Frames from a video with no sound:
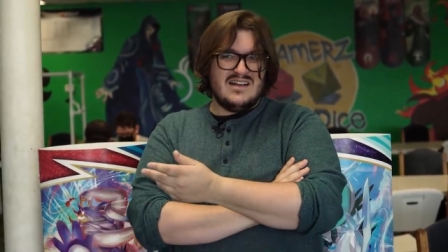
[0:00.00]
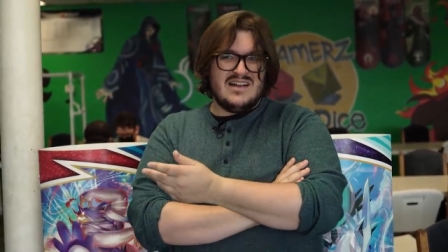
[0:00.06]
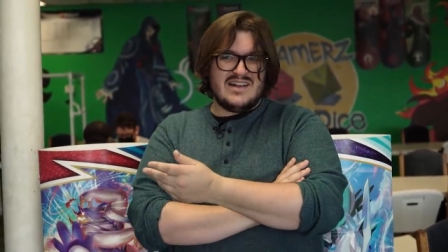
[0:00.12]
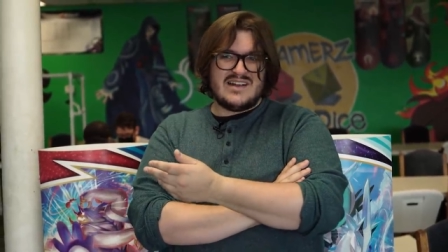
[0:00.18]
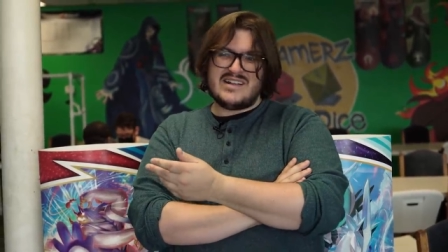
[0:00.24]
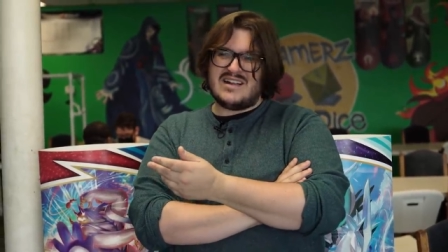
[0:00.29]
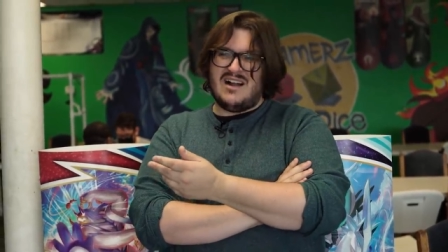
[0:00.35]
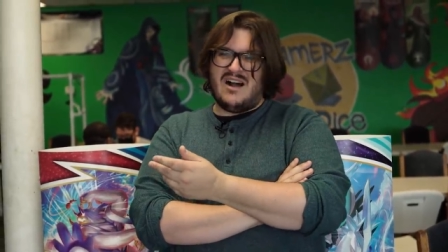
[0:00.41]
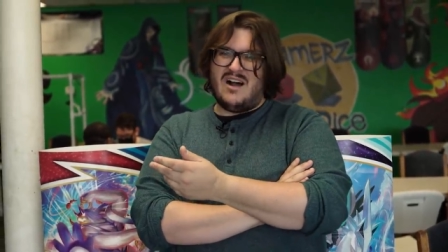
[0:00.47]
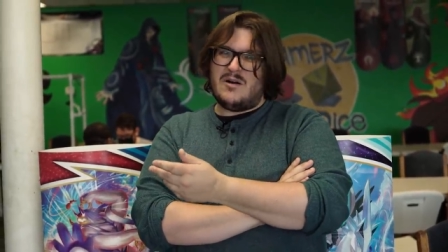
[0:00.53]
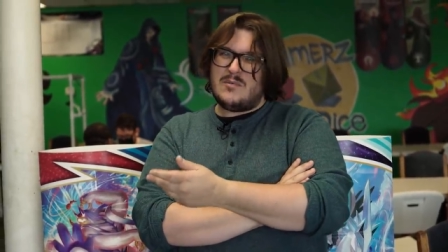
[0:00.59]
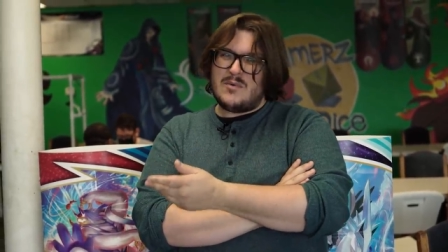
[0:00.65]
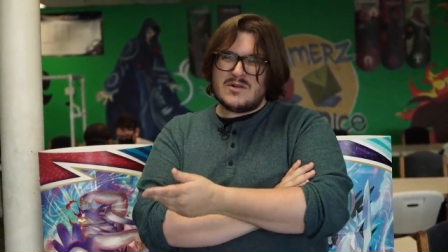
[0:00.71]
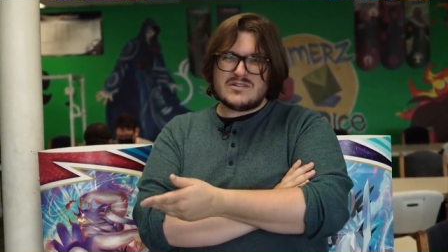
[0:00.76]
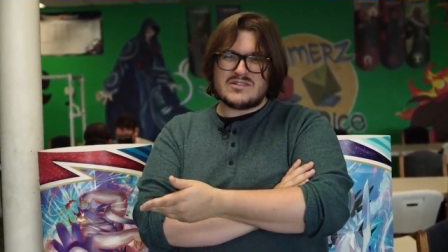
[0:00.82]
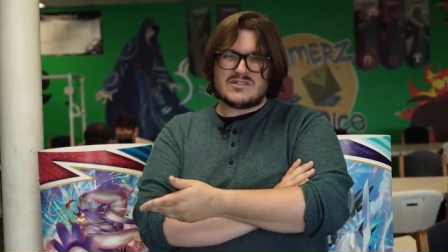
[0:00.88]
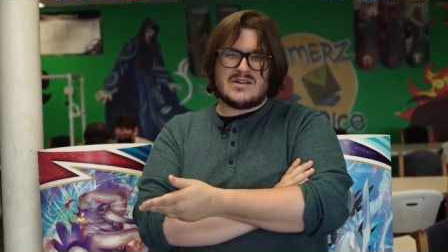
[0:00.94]
It
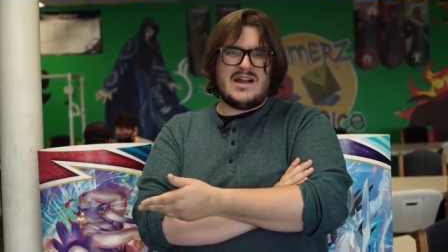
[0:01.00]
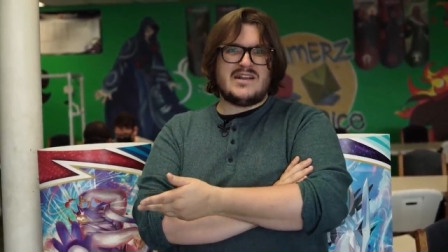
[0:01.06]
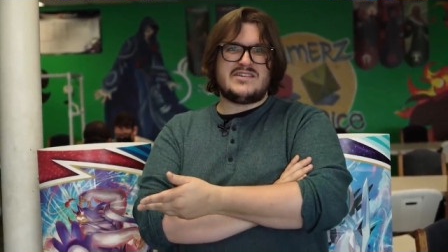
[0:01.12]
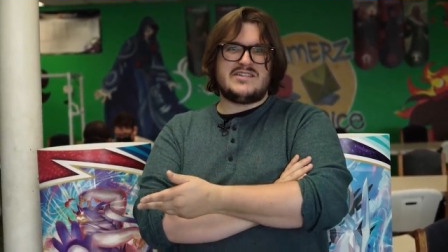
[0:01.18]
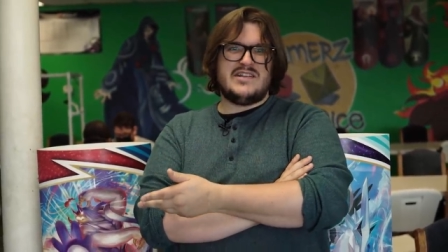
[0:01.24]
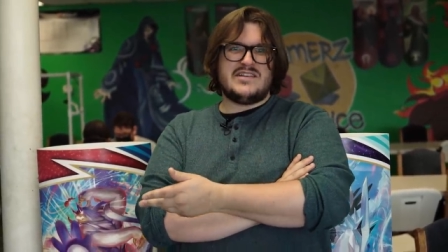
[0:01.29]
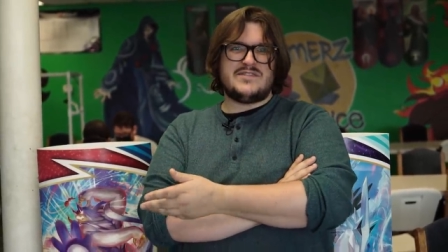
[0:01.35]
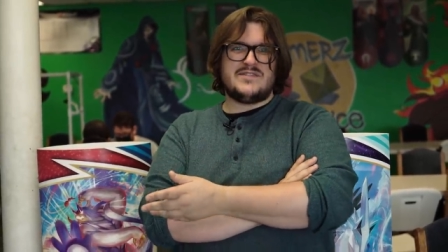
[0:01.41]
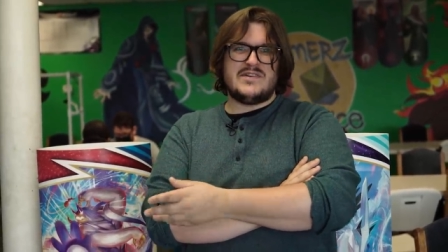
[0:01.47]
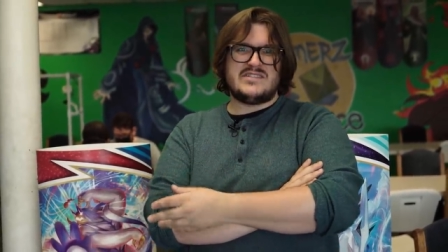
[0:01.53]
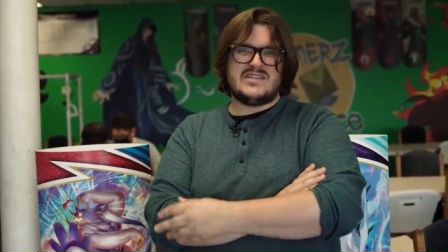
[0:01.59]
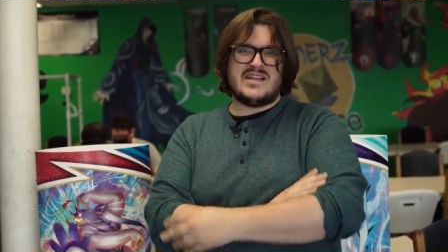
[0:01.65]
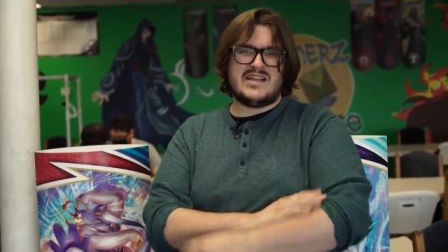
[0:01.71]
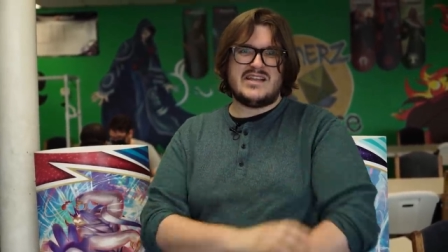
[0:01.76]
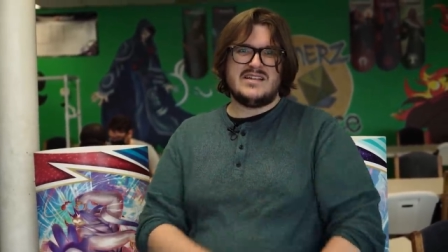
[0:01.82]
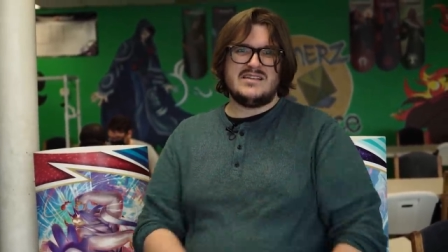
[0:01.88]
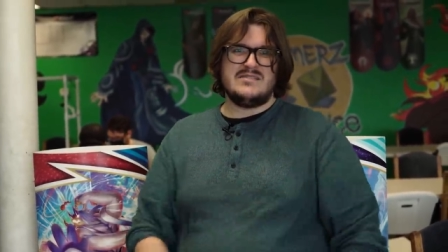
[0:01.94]
almost scratched the itch for a
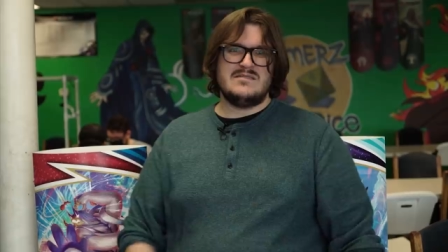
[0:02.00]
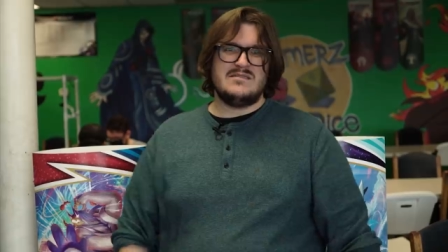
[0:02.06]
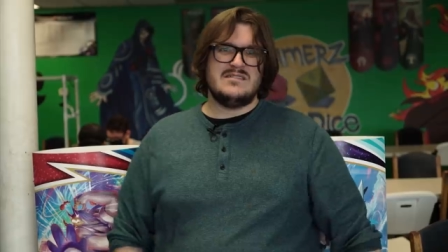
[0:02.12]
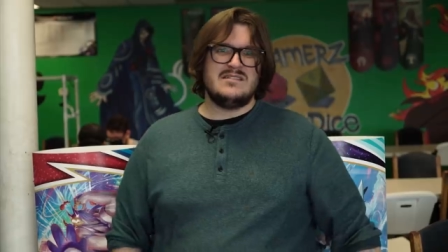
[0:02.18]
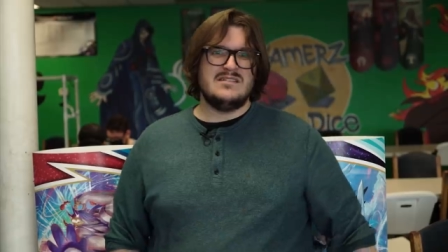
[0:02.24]
second.